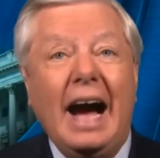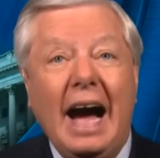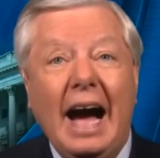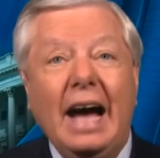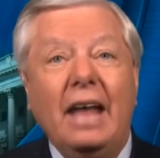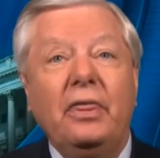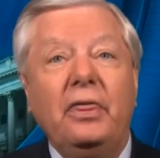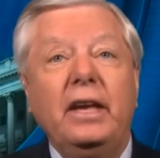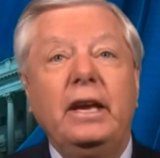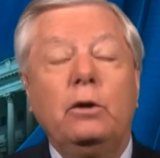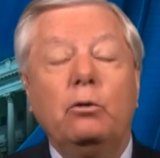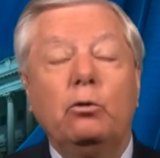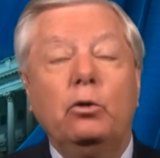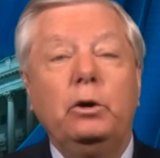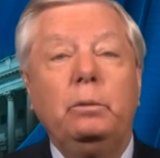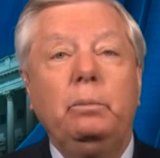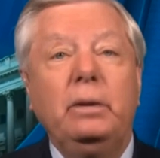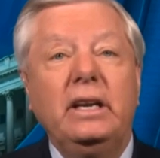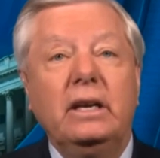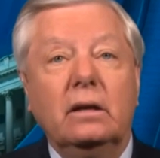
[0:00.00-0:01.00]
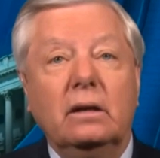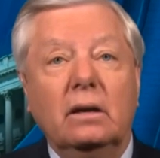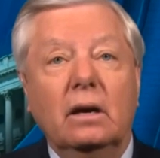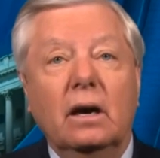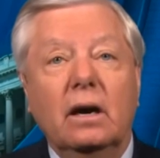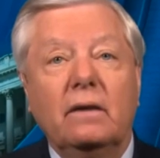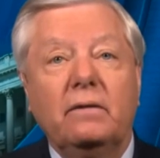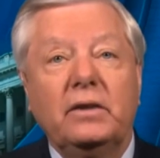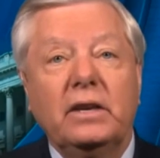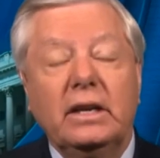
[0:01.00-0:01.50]
I think would be
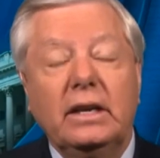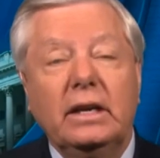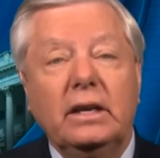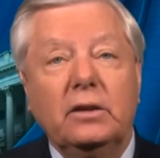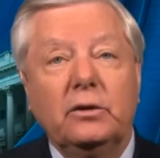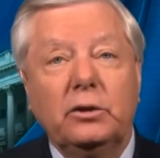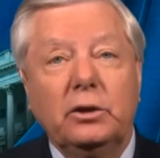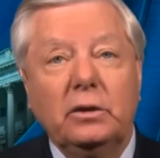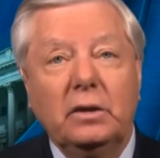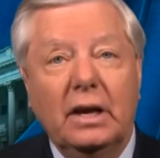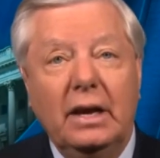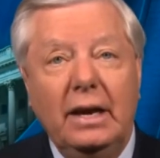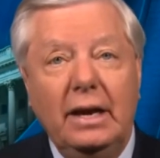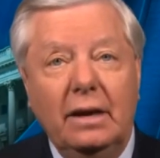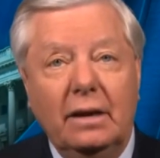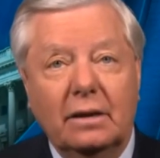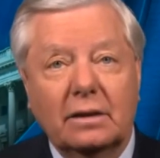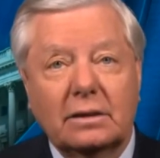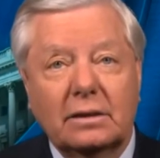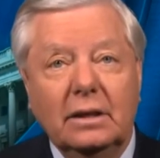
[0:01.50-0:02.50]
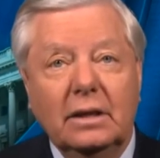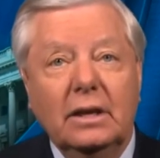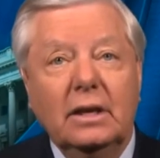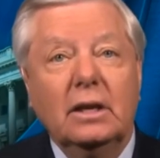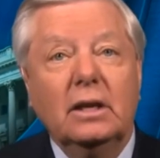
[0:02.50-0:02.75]
enough to get it through the House.